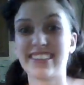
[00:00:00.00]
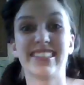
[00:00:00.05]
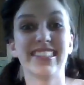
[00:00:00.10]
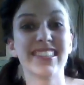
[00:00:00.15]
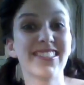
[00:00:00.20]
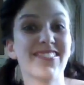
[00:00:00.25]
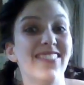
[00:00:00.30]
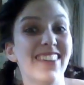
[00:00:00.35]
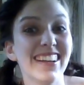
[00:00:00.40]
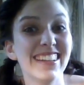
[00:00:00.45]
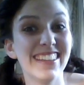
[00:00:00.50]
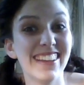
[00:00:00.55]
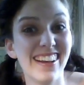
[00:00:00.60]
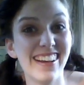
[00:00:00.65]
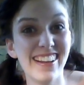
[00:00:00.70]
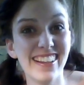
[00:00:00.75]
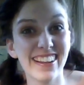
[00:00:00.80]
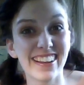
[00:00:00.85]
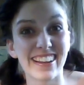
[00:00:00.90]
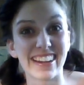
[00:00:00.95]
Just $1.
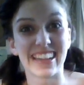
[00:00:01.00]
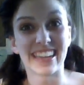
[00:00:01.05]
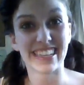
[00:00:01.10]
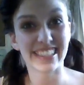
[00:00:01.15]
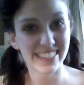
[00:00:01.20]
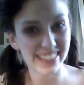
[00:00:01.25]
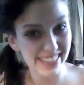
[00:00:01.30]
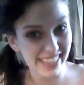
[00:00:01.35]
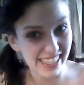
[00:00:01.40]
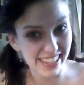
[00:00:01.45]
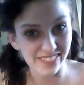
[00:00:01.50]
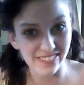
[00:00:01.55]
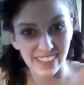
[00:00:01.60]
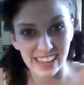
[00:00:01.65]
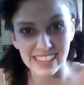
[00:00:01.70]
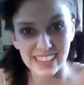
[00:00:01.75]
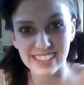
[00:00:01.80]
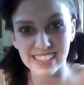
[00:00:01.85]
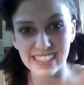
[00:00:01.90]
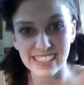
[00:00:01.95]
Isn't that
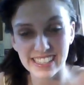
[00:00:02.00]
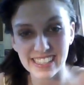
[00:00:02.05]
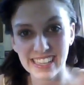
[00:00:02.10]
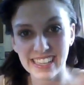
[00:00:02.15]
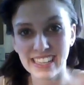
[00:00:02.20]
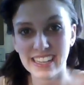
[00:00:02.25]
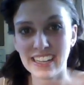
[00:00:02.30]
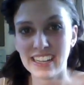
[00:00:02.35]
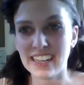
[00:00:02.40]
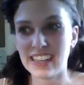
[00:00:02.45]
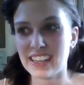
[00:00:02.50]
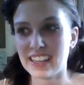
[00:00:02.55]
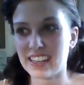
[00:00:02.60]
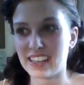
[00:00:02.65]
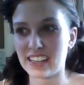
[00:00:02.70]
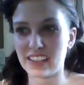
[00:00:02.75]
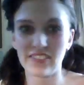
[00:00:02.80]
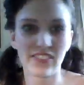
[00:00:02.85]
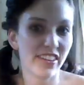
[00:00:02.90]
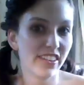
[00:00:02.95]
amazing?
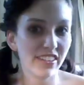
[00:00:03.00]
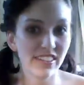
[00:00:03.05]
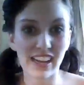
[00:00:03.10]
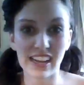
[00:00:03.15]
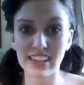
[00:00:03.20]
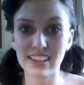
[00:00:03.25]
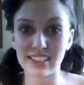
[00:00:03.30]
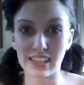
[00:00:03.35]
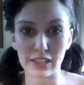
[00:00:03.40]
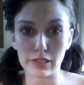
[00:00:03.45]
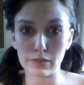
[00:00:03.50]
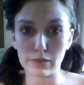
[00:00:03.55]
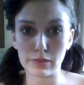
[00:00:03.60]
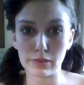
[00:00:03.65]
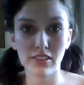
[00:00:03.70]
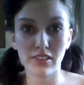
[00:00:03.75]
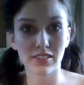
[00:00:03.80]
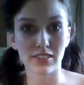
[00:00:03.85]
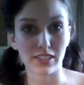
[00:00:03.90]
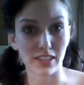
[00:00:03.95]
If you like Dutch
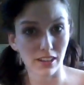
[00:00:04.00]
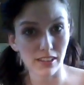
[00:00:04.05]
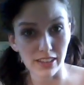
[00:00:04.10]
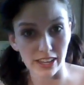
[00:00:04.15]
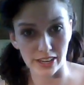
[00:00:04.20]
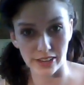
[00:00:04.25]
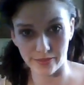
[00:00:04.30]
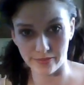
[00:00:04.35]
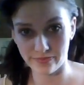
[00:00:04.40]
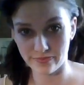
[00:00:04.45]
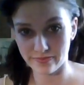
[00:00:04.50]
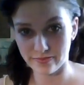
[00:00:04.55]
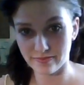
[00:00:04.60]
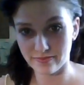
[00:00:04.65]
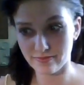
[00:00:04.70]
Bros, go there.